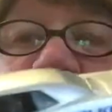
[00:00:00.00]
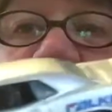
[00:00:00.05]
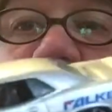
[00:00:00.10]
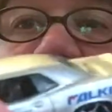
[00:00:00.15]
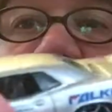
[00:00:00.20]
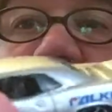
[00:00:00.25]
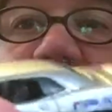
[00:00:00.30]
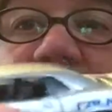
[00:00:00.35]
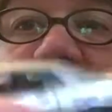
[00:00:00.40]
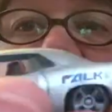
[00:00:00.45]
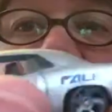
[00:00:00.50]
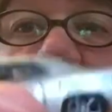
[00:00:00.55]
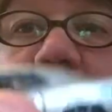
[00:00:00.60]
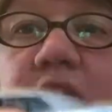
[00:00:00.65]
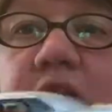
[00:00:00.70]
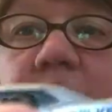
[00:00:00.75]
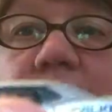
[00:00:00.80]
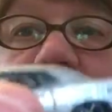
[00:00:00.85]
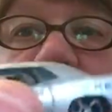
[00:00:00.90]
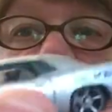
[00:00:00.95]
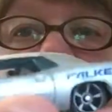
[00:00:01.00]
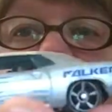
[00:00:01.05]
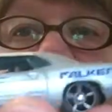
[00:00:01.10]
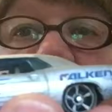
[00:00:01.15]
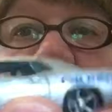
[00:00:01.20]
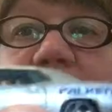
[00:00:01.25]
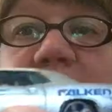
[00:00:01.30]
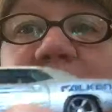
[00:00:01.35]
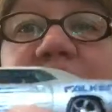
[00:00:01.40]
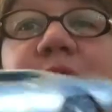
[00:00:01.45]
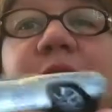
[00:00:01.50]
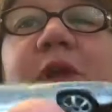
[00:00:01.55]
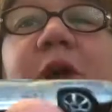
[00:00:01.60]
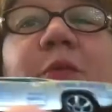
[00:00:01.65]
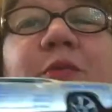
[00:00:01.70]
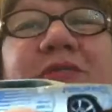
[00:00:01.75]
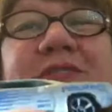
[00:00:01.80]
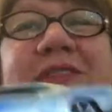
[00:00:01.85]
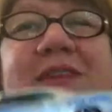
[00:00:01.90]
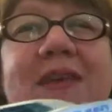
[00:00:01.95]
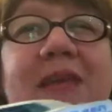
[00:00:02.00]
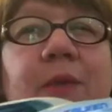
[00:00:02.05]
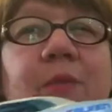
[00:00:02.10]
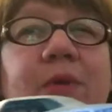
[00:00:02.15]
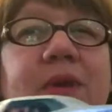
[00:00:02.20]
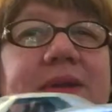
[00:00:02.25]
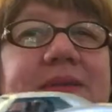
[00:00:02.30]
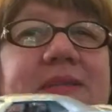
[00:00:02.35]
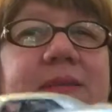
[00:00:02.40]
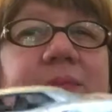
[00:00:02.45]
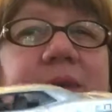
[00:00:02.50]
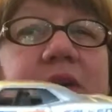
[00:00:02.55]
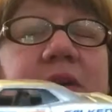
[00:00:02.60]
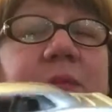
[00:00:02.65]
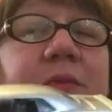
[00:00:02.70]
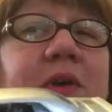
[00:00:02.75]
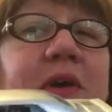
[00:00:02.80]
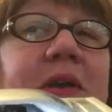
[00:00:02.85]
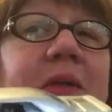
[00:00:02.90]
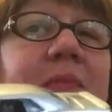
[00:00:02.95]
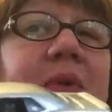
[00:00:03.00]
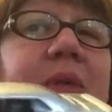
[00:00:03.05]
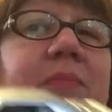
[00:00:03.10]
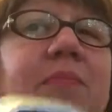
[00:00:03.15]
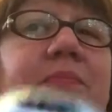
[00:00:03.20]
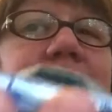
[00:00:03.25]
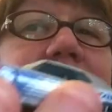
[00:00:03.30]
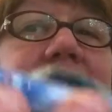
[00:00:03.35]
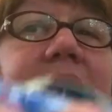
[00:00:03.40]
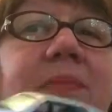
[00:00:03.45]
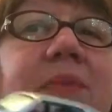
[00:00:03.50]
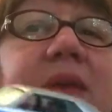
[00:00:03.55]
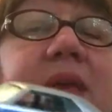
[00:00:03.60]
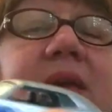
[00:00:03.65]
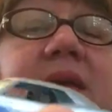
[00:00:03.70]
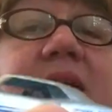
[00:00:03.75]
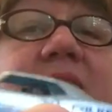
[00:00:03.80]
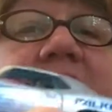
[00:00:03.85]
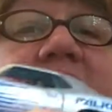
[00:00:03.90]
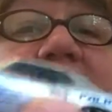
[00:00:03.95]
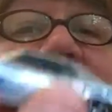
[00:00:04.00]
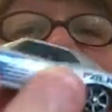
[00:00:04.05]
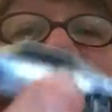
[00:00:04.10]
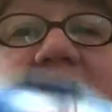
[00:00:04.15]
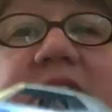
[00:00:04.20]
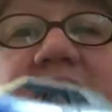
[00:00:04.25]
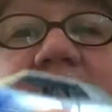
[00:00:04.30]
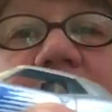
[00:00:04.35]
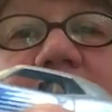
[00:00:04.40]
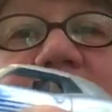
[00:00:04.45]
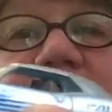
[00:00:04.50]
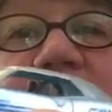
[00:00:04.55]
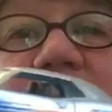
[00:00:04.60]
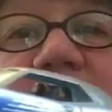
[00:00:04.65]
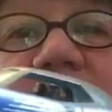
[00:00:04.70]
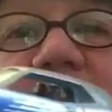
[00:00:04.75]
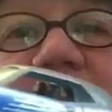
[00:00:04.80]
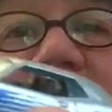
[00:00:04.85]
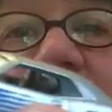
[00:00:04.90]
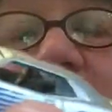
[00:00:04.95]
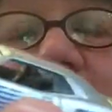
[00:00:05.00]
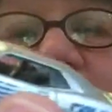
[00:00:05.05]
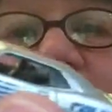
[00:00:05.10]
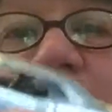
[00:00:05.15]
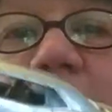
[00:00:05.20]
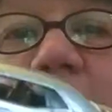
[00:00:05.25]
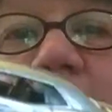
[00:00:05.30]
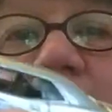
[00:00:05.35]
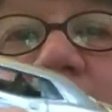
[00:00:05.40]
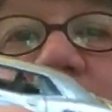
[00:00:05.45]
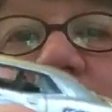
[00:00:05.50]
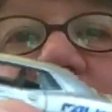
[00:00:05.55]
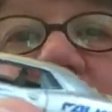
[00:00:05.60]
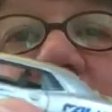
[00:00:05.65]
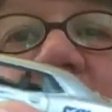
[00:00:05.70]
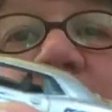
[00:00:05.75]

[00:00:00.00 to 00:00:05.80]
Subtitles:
line that sell better than others. And now, again, when I say better, I'm talking about maybe $10 instead of $2.